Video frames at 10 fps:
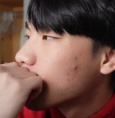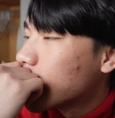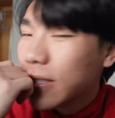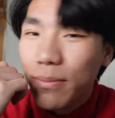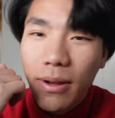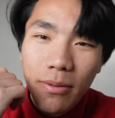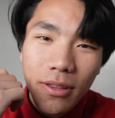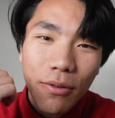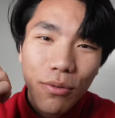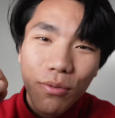This is probably
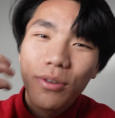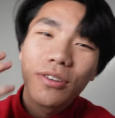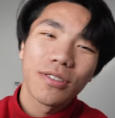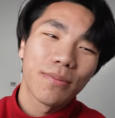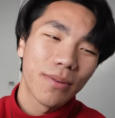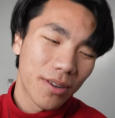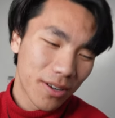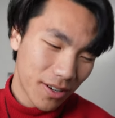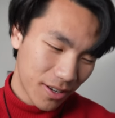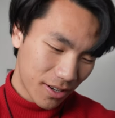the worst
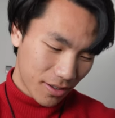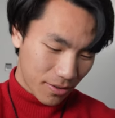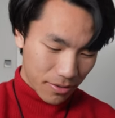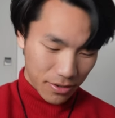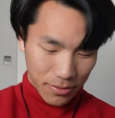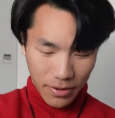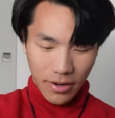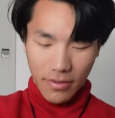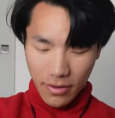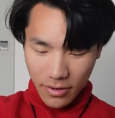part. The worst part.